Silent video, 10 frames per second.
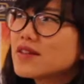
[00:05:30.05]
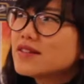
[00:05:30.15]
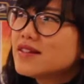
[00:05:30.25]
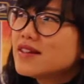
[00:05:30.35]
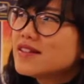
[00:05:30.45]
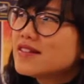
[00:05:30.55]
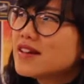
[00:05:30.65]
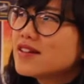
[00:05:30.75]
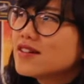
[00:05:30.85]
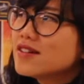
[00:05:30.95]
It sits
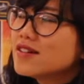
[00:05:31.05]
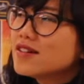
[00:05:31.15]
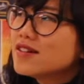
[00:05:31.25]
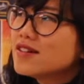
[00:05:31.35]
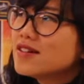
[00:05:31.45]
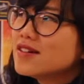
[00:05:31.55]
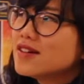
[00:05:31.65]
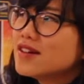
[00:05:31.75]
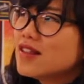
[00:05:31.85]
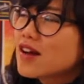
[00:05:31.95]
in a
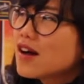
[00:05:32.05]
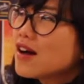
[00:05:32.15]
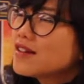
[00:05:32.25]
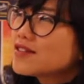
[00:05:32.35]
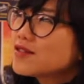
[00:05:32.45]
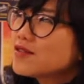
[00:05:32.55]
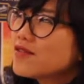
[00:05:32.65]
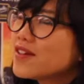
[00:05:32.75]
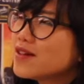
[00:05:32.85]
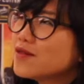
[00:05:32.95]
like I don't
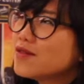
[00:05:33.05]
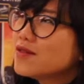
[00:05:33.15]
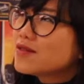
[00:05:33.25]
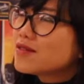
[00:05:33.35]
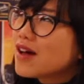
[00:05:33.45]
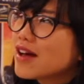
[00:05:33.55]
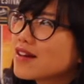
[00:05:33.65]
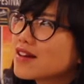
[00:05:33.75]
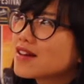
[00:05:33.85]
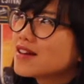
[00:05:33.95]
feel
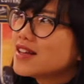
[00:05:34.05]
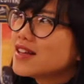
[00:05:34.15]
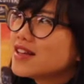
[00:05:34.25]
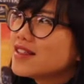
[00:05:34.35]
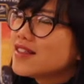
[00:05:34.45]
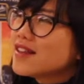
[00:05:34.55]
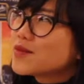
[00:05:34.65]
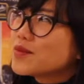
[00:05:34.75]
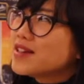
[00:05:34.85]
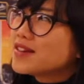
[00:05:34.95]
like
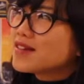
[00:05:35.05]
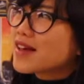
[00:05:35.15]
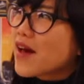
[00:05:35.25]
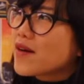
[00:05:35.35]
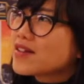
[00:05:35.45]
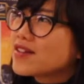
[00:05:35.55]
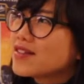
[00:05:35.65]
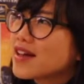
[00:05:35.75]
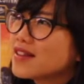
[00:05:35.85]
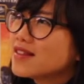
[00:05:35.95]
there's a particular character
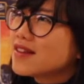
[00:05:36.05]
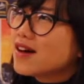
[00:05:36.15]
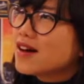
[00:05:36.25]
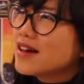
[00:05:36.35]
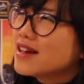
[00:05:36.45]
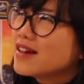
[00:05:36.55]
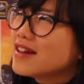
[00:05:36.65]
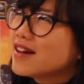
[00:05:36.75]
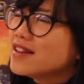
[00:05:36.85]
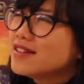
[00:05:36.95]
that
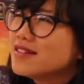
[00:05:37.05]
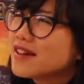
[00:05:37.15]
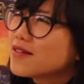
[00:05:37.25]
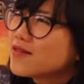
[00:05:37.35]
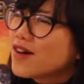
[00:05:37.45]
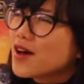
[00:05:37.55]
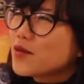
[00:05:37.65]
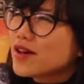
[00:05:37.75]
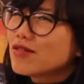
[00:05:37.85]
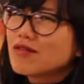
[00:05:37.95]
I identify
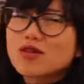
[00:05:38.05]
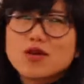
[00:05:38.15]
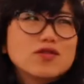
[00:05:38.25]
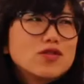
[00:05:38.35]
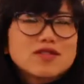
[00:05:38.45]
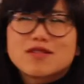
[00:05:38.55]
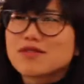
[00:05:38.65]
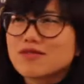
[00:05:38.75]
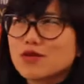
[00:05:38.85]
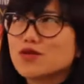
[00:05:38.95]
with. Although of course I
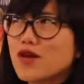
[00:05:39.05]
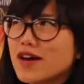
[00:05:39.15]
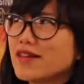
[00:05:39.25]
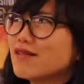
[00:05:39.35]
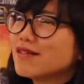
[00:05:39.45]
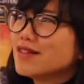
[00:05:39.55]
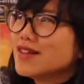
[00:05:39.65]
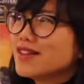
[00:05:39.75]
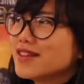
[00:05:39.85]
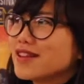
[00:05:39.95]
went with all writing, yeah.